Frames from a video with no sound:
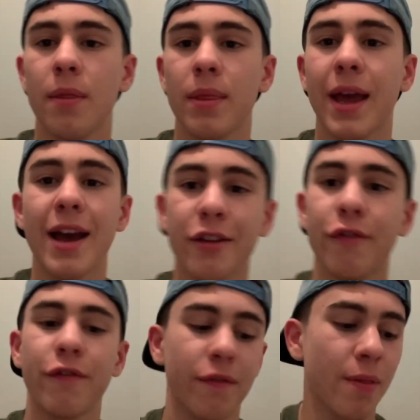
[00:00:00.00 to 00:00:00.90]
kind
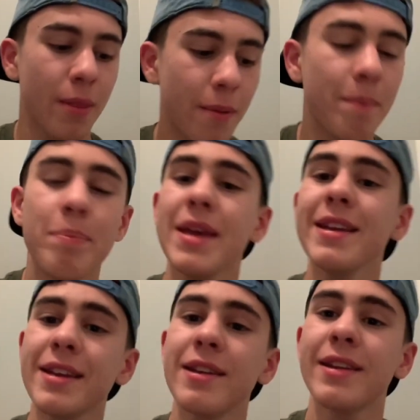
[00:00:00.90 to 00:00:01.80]
of
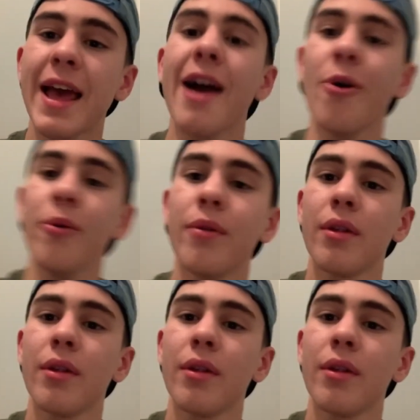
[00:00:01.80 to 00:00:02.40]
beaten down